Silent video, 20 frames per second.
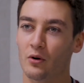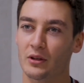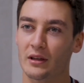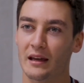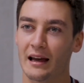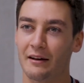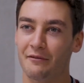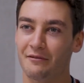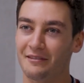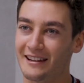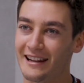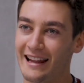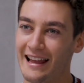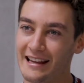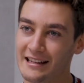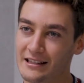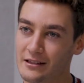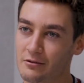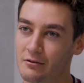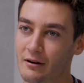you have
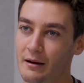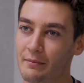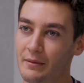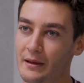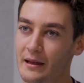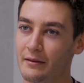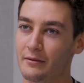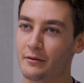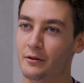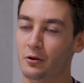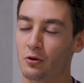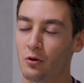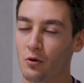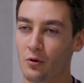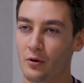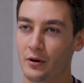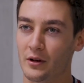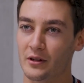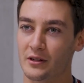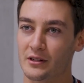less grip in the
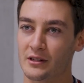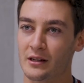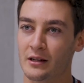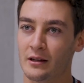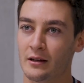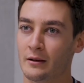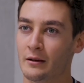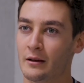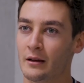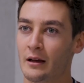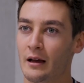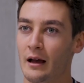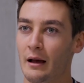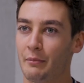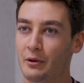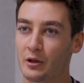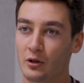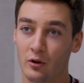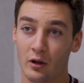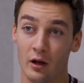corners,
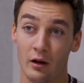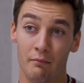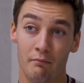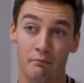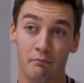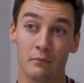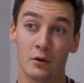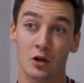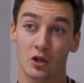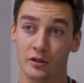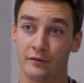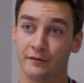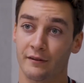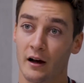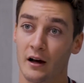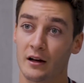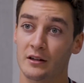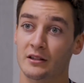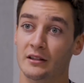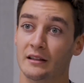but you're going much
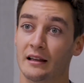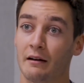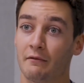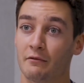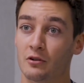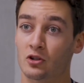faster down the